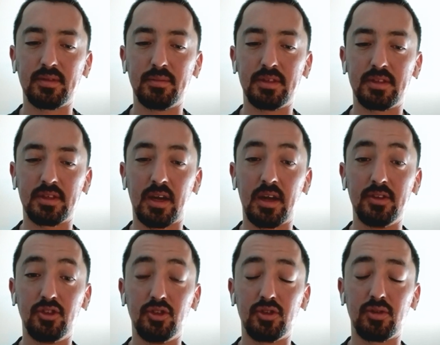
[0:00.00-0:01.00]
Missed the cut
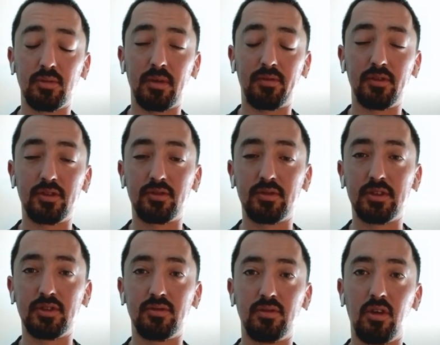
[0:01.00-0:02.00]
at junior gold my first 3
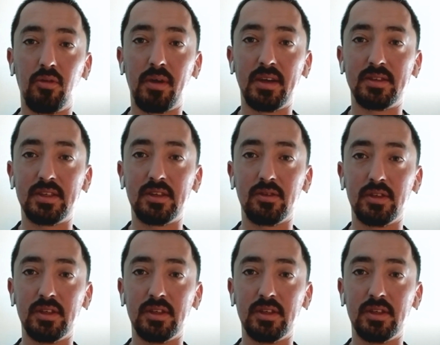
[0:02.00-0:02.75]
years in a row by single